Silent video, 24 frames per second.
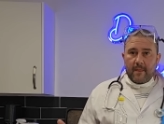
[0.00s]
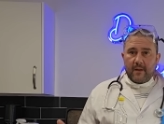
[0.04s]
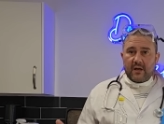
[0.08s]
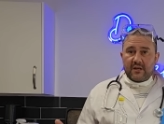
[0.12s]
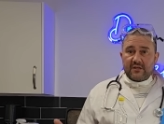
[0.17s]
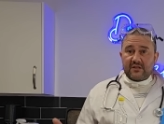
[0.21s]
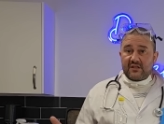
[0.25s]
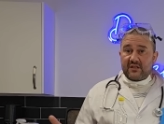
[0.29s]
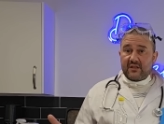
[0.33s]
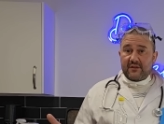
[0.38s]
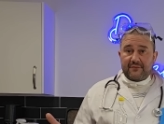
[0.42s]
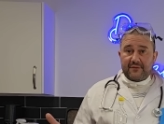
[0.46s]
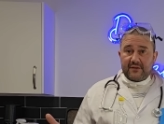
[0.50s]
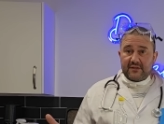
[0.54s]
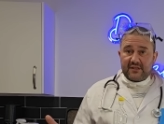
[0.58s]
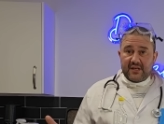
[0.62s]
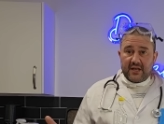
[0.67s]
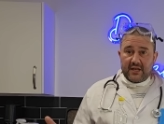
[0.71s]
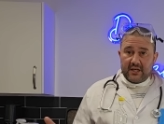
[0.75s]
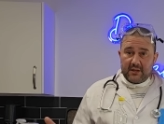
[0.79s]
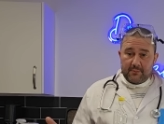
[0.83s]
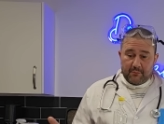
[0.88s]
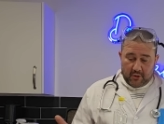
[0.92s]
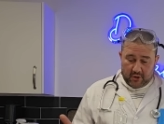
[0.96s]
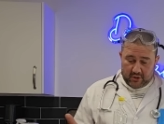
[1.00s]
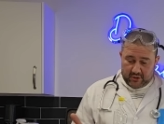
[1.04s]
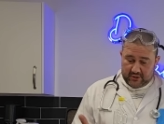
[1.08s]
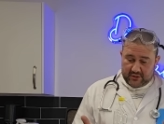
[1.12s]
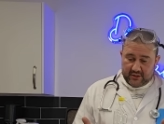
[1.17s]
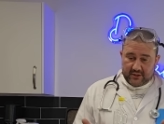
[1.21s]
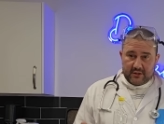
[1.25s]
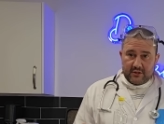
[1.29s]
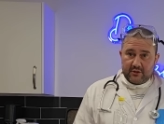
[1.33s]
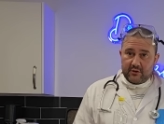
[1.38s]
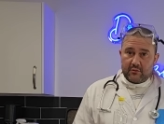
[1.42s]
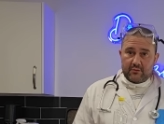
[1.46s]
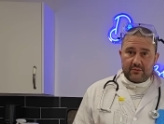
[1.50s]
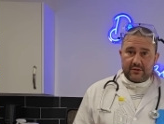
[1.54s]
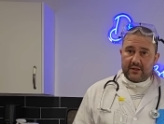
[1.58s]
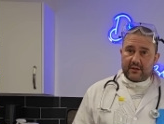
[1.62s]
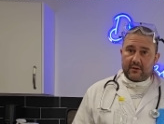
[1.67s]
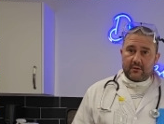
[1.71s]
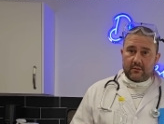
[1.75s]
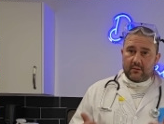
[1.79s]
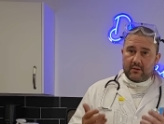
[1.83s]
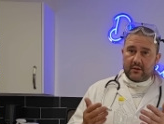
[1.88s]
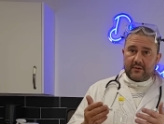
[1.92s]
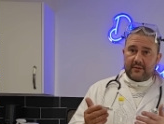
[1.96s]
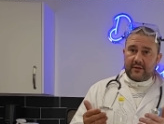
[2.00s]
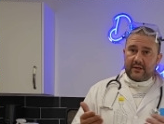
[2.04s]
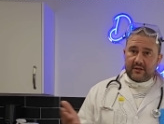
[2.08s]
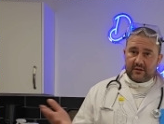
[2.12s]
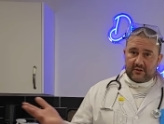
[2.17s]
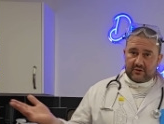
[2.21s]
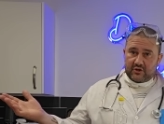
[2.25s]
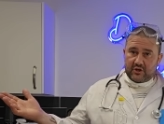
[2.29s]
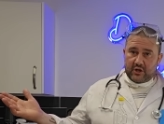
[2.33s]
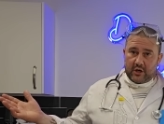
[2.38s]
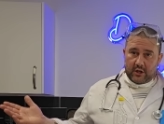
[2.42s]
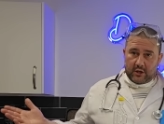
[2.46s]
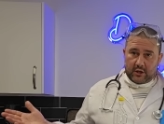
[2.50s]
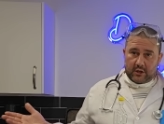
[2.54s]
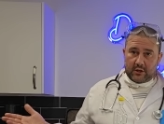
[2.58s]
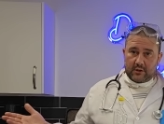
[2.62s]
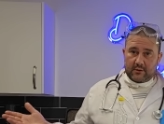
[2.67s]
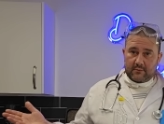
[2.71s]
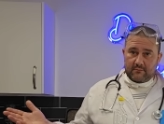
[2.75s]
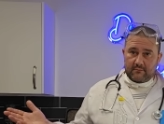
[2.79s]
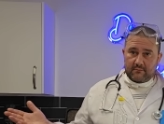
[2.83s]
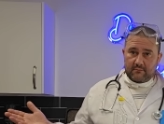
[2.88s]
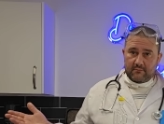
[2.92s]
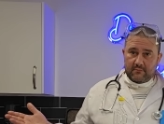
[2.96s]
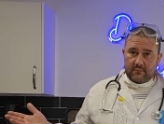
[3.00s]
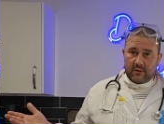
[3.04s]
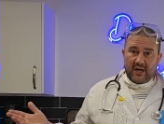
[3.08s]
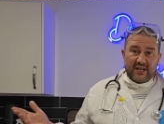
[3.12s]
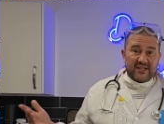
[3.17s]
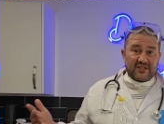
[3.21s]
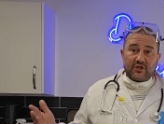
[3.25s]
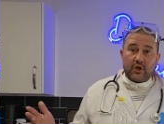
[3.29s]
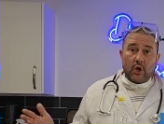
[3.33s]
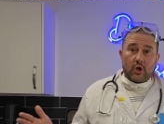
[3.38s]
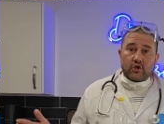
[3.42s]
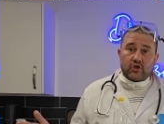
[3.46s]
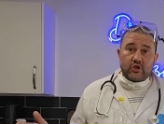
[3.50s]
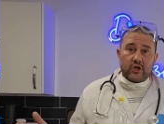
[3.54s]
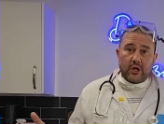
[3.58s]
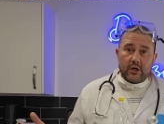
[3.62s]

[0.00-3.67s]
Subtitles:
and see if there's any point in using all of this junk. It's not